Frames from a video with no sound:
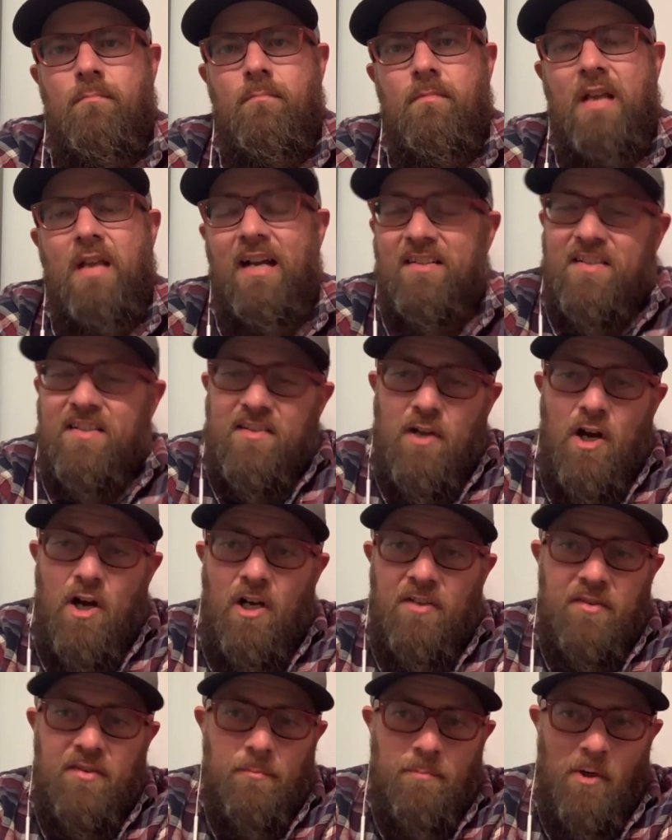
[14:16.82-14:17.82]
That's the
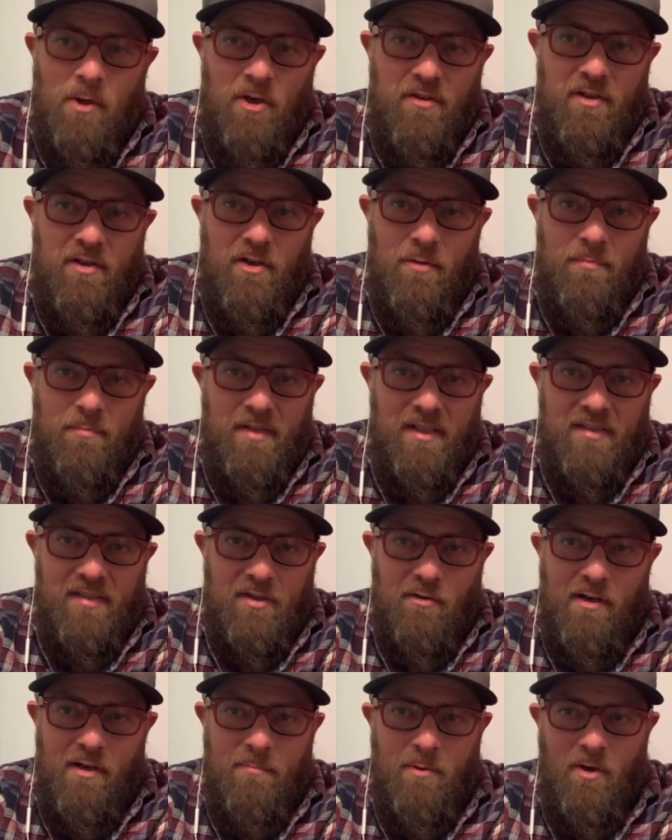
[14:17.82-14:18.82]
awesome part of the open. That's the
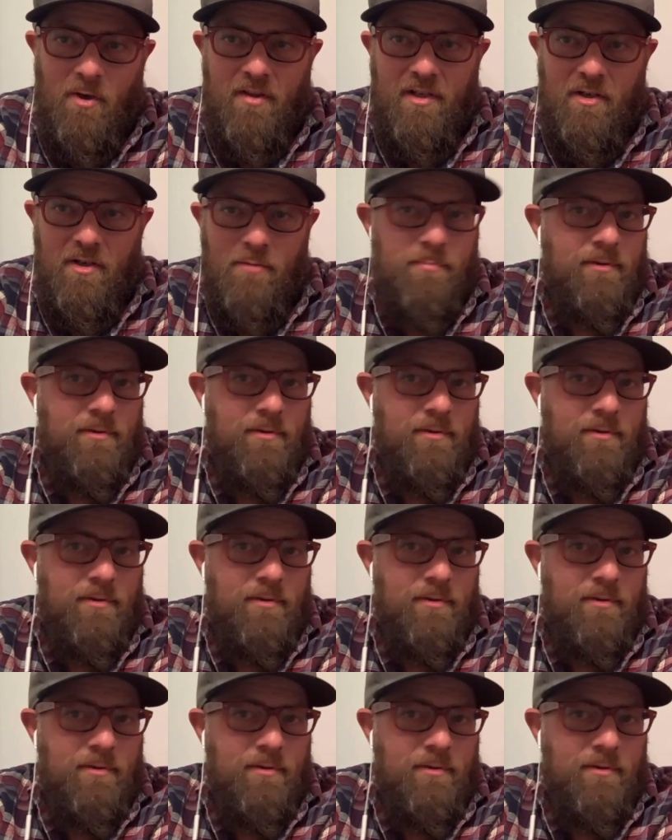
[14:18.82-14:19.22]
great part of the open.